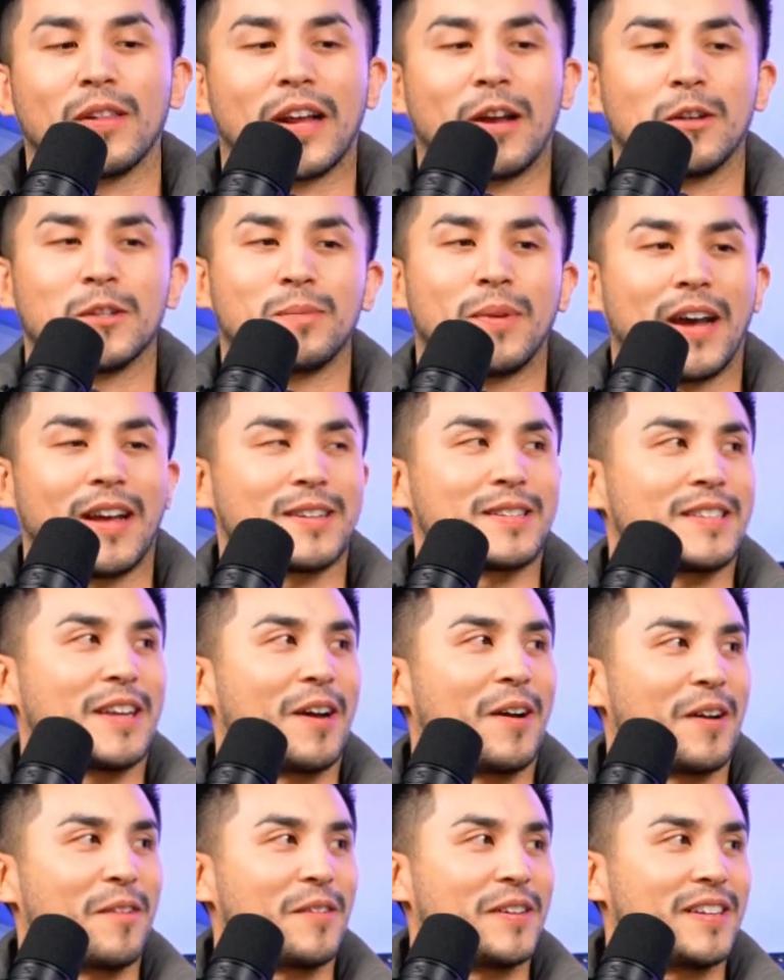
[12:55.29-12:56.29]
Like I was passed
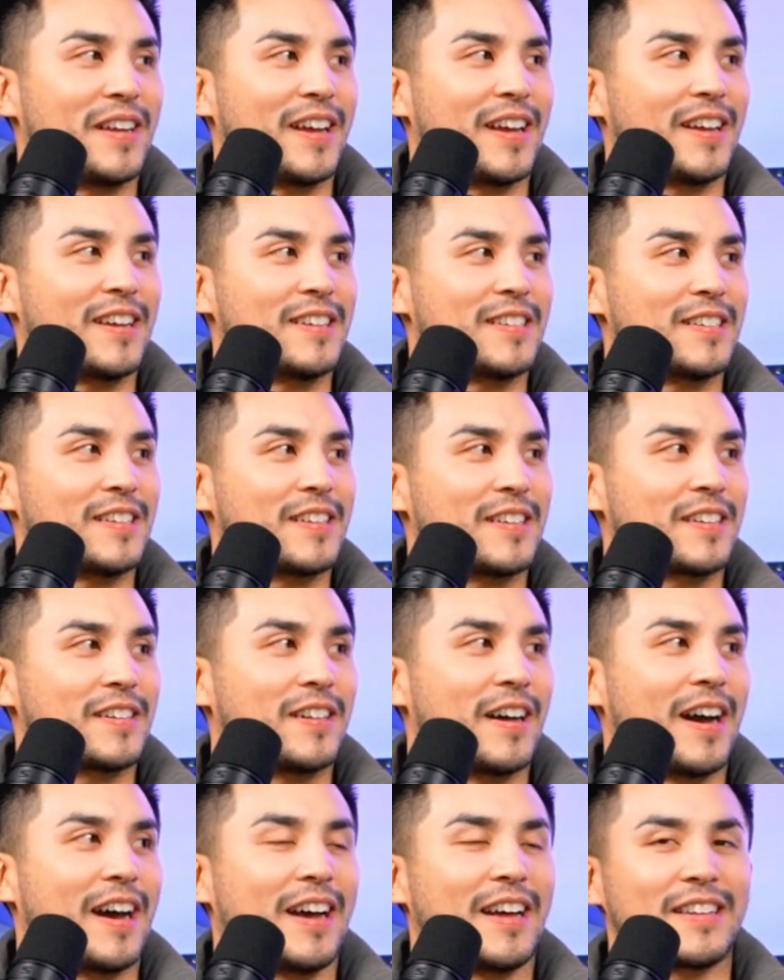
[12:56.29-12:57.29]
out every day in
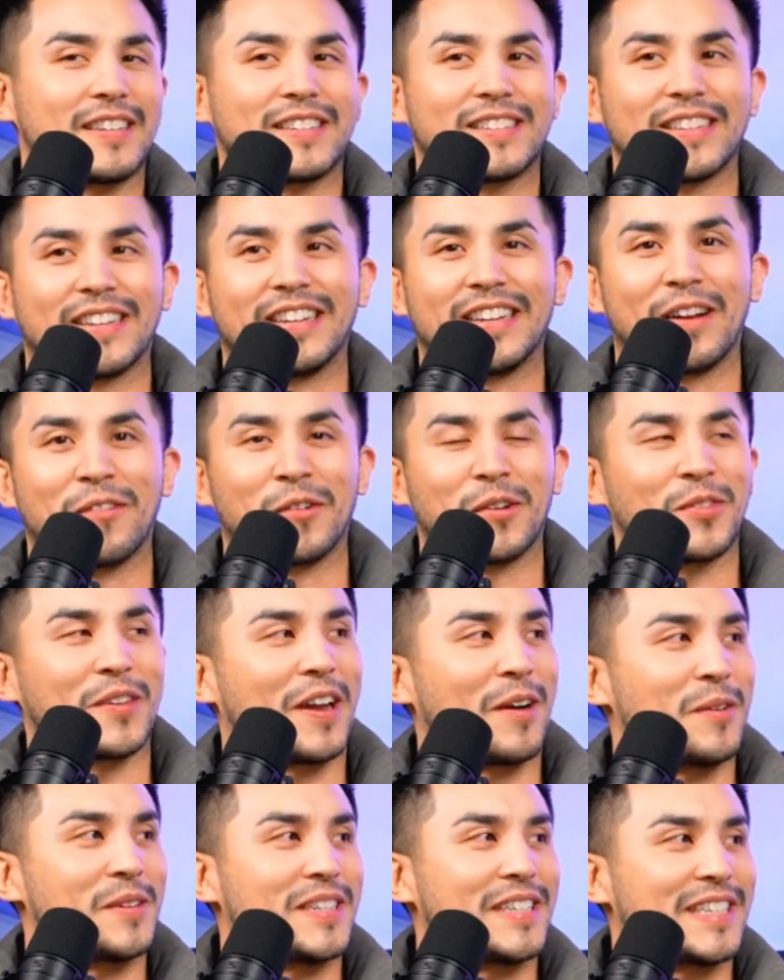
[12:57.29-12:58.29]
class, and everyone
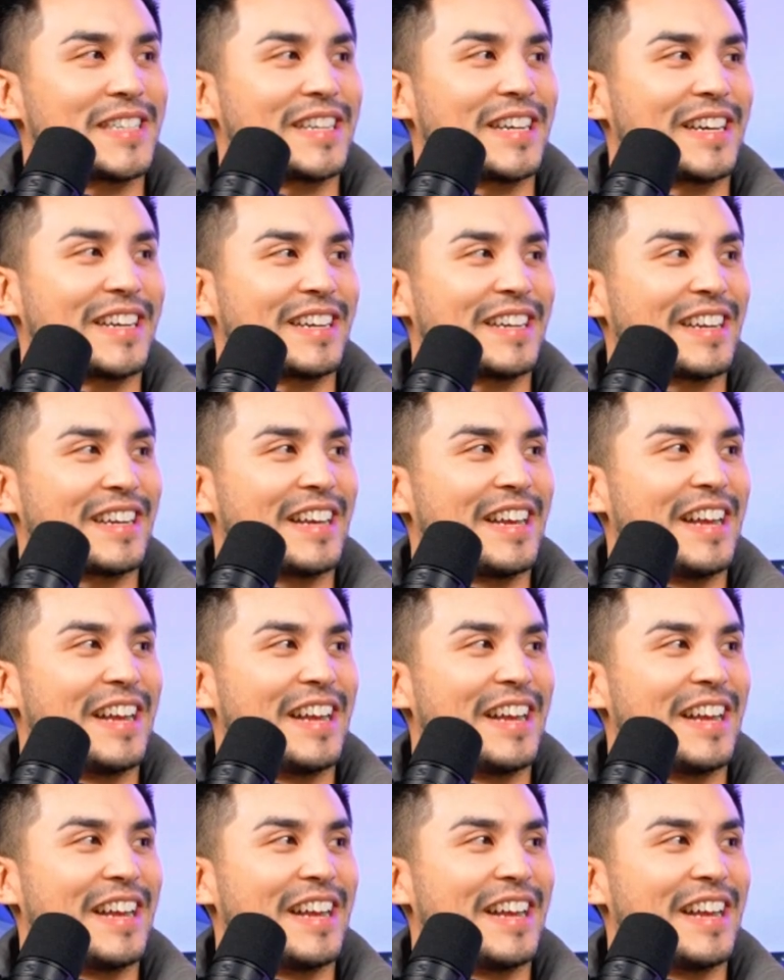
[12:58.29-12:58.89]
thought I was insane.